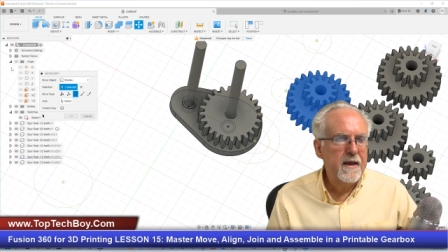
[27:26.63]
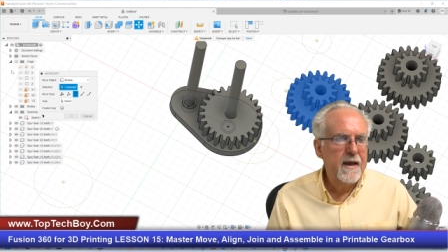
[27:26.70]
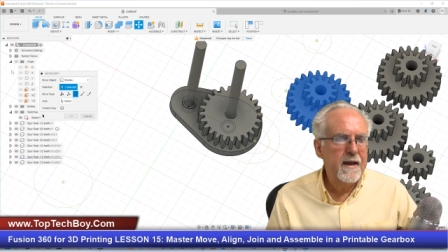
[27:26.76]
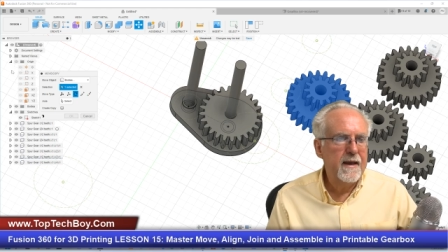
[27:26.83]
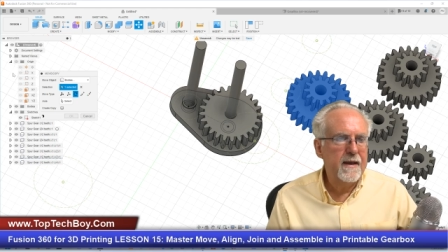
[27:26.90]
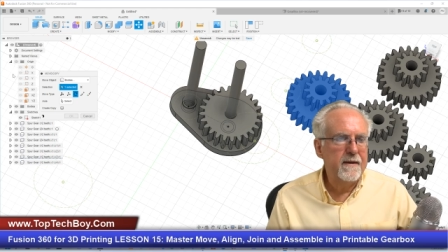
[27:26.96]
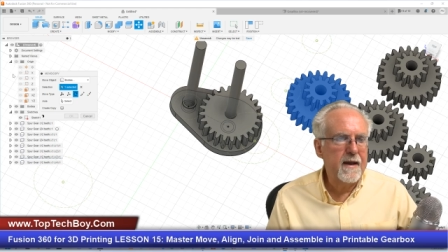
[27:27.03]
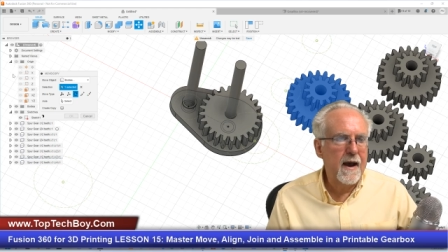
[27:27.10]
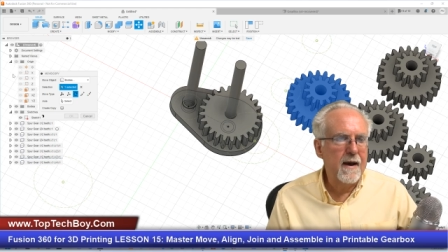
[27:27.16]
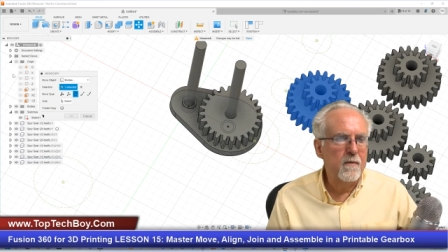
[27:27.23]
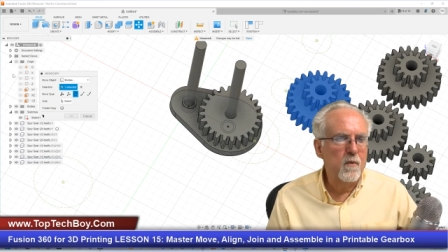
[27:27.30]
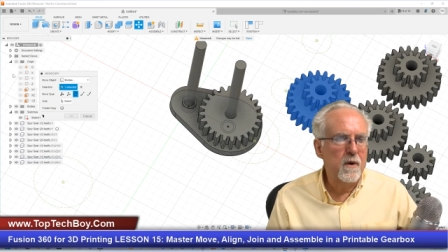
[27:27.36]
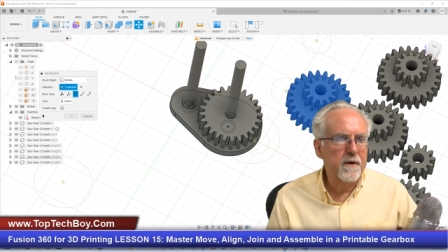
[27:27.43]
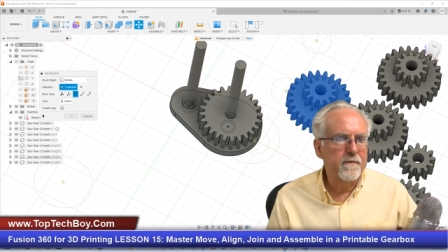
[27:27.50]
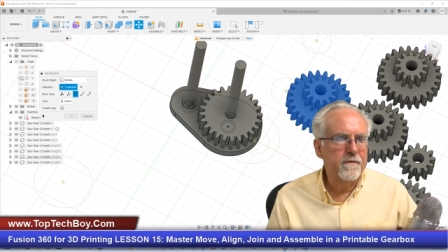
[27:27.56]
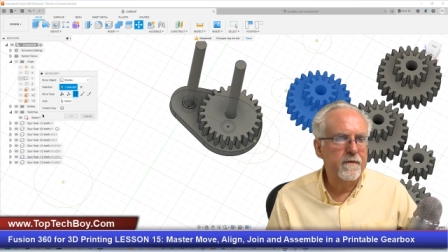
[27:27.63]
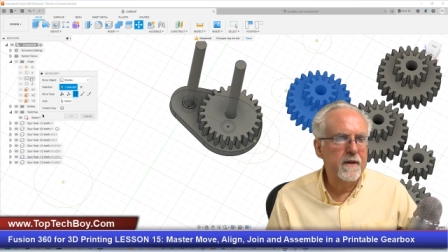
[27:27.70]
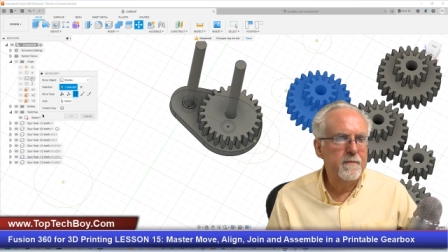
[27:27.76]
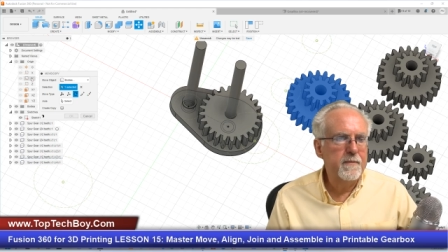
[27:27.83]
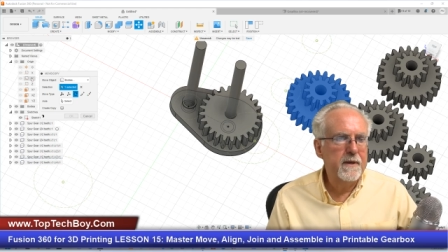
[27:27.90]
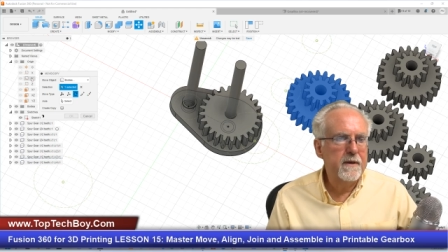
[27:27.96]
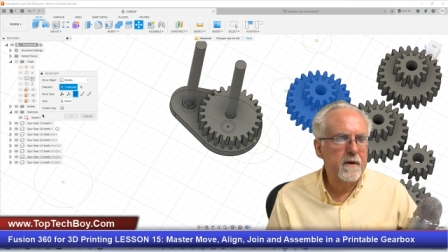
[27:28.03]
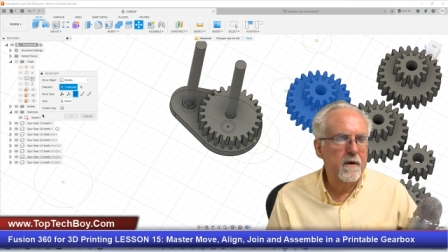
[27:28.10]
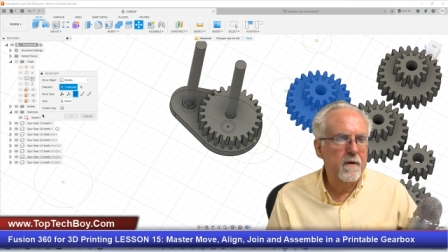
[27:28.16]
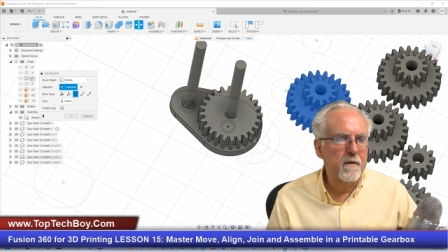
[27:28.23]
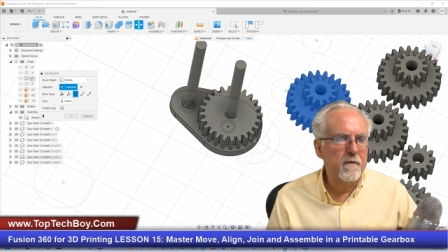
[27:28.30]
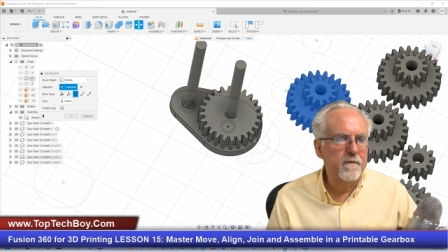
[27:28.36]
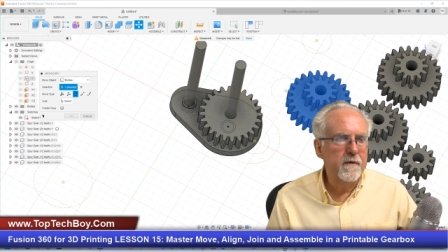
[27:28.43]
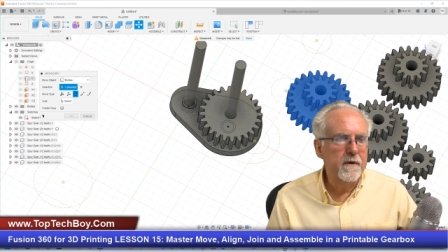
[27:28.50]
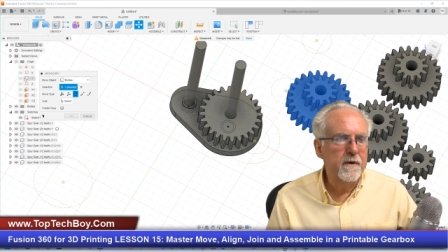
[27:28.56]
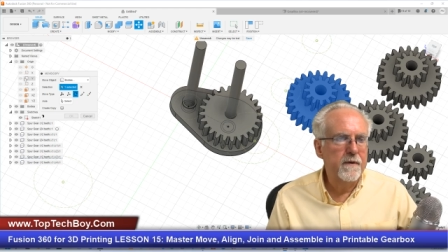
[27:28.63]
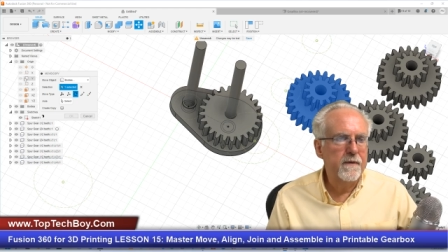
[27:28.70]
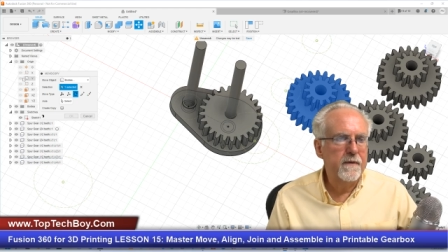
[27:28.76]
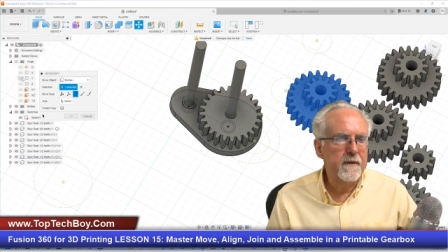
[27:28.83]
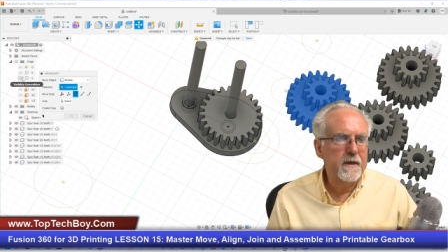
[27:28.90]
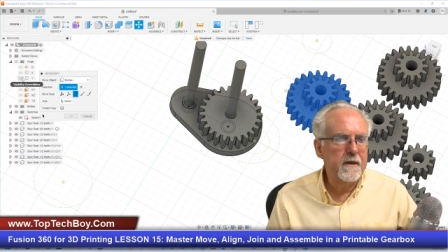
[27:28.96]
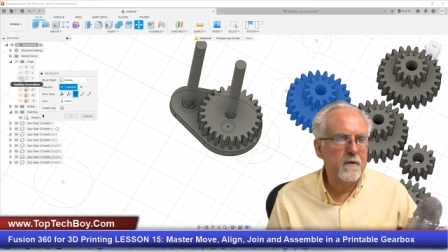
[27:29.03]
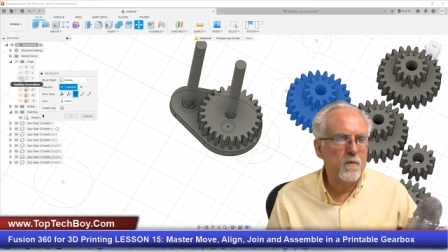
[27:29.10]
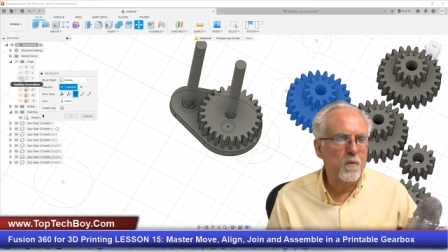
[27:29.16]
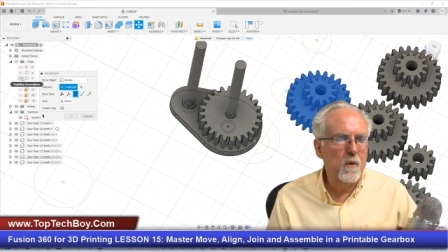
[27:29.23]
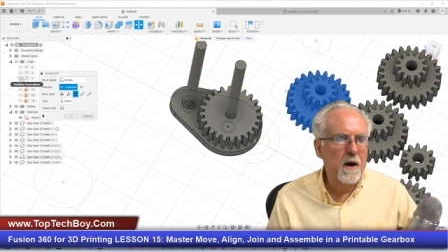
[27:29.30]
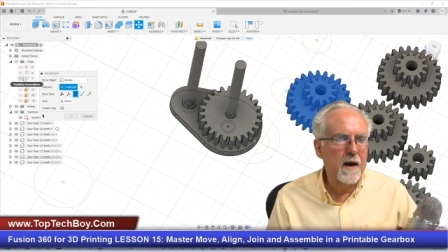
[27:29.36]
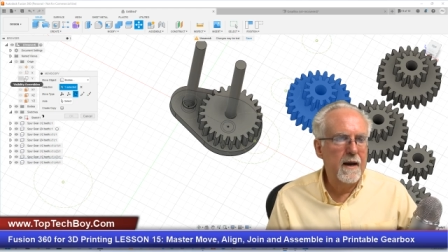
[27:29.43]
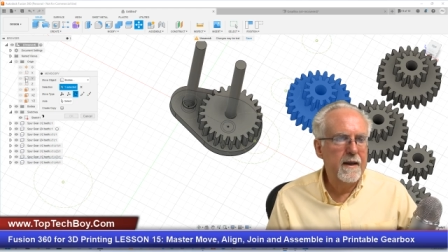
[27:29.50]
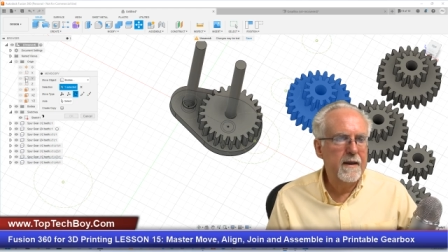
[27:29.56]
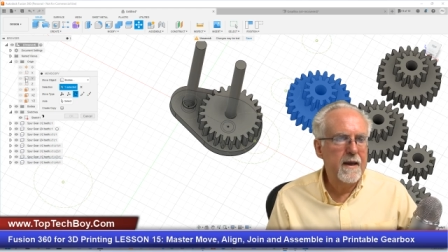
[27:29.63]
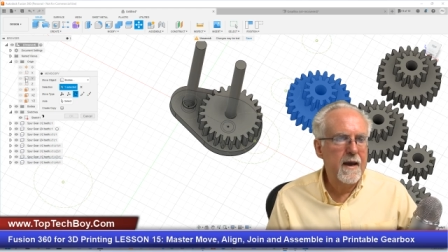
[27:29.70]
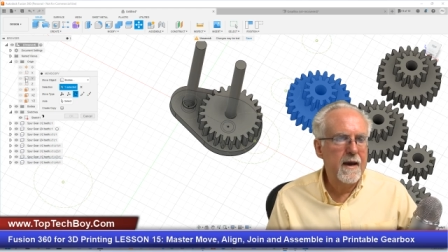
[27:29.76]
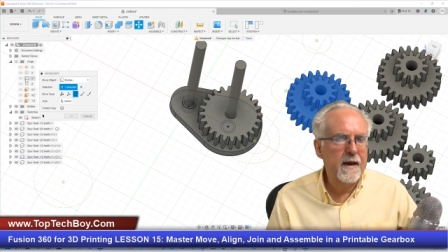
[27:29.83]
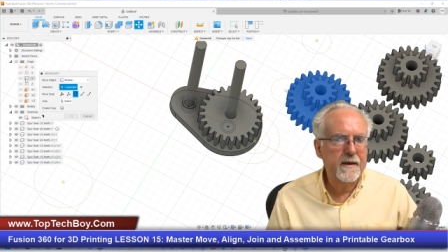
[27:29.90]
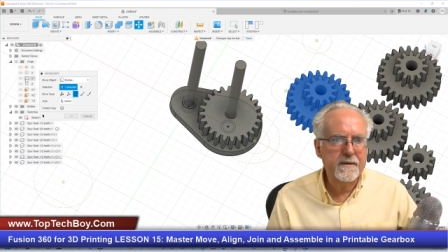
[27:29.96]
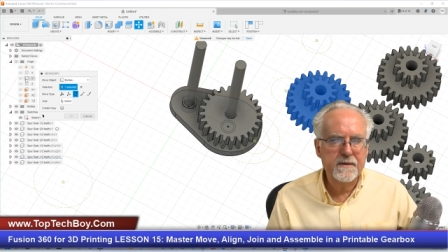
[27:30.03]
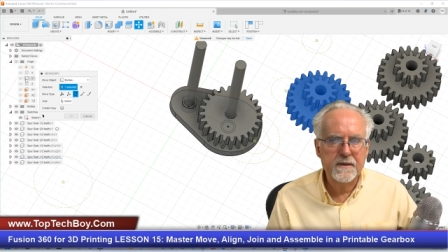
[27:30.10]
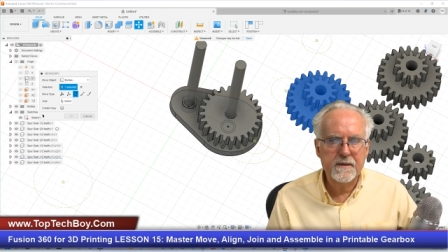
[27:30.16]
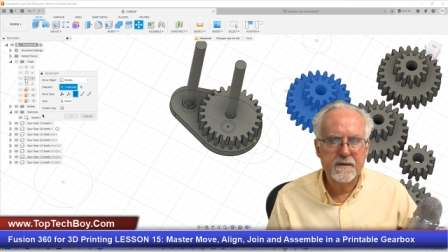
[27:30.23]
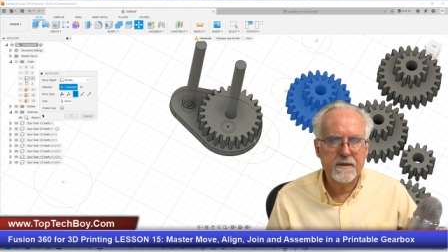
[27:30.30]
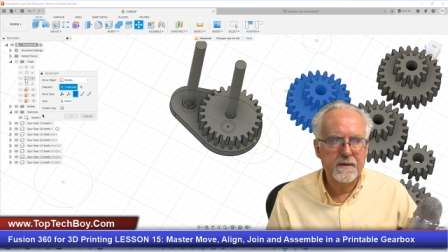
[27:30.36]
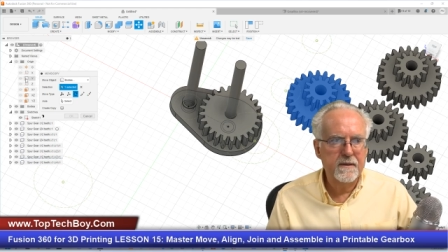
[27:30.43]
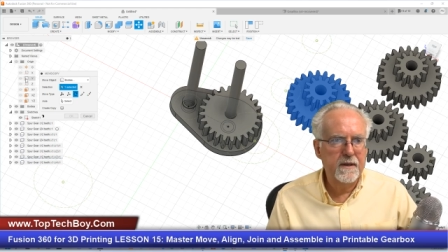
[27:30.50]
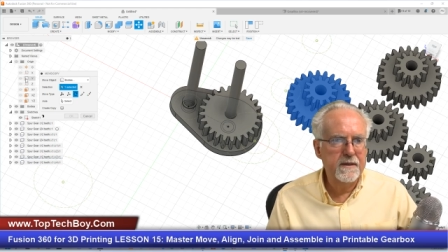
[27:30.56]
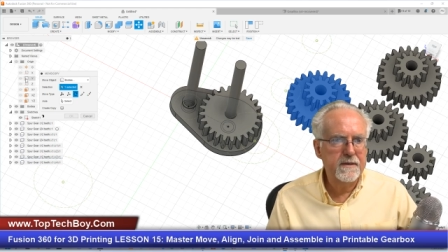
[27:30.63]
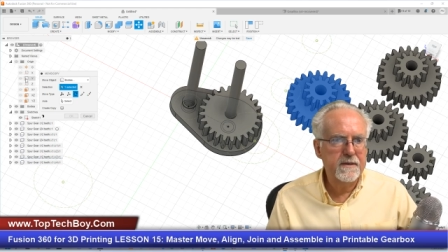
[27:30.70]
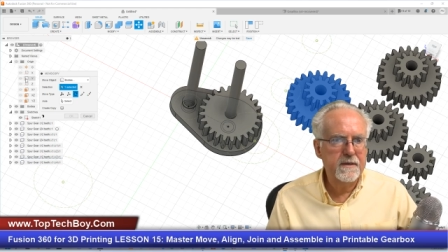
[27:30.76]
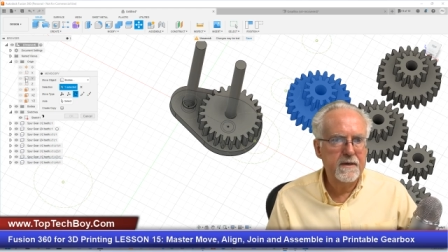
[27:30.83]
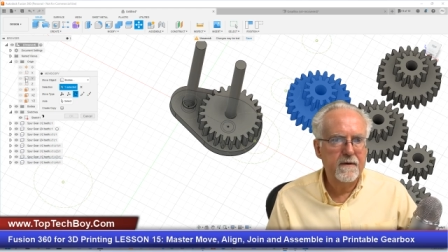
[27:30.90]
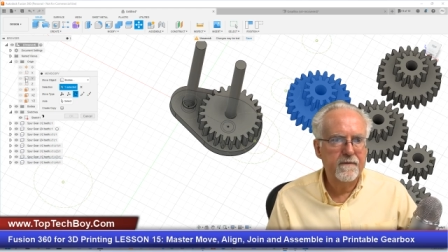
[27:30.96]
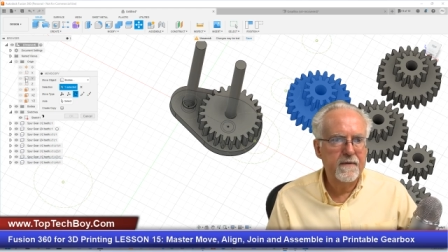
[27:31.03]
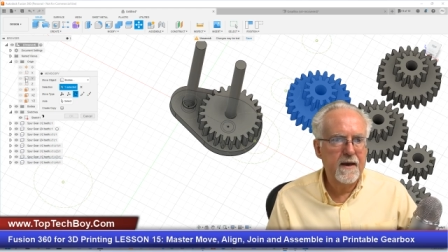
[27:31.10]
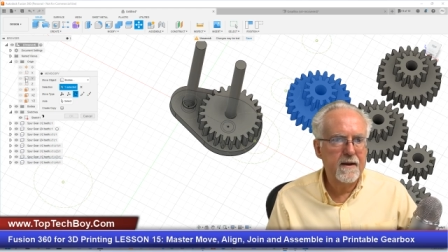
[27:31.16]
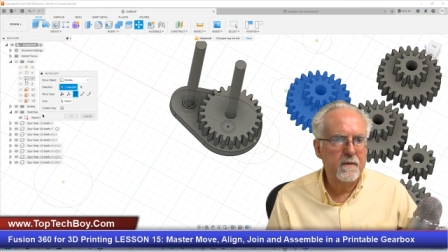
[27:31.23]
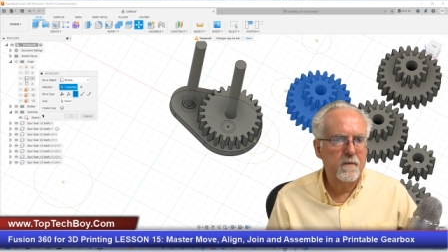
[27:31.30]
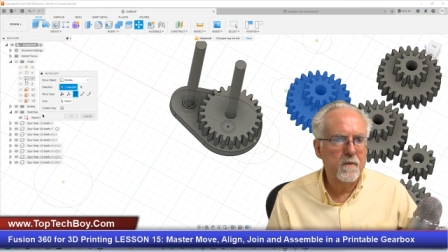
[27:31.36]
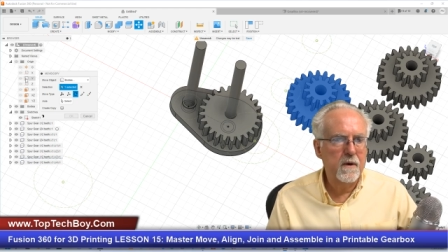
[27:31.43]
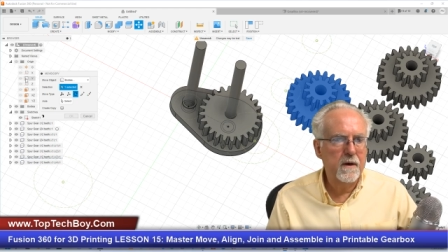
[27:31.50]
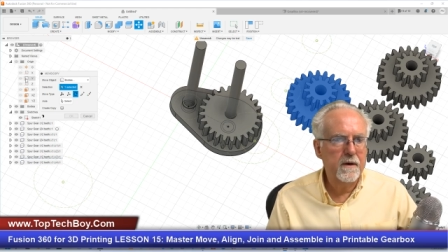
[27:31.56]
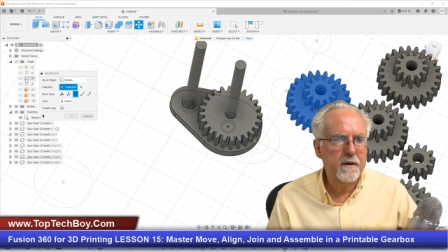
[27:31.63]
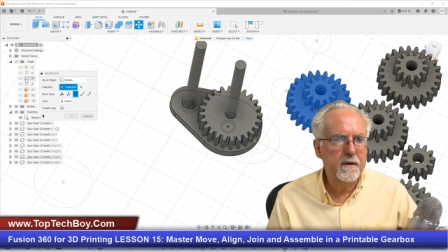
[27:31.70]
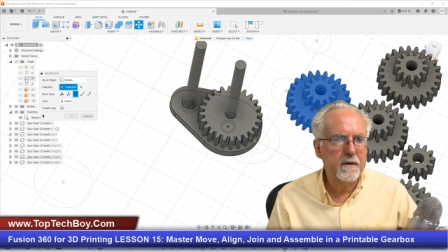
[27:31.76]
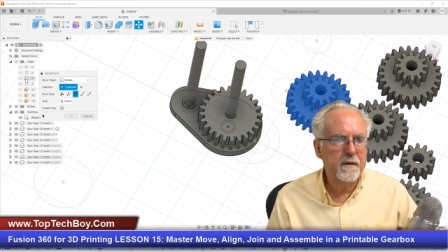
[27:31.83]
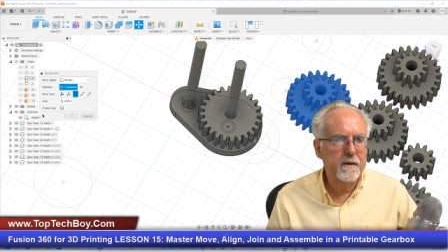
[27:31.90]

and I want to flip it over the y-axis and let's see if that'll work.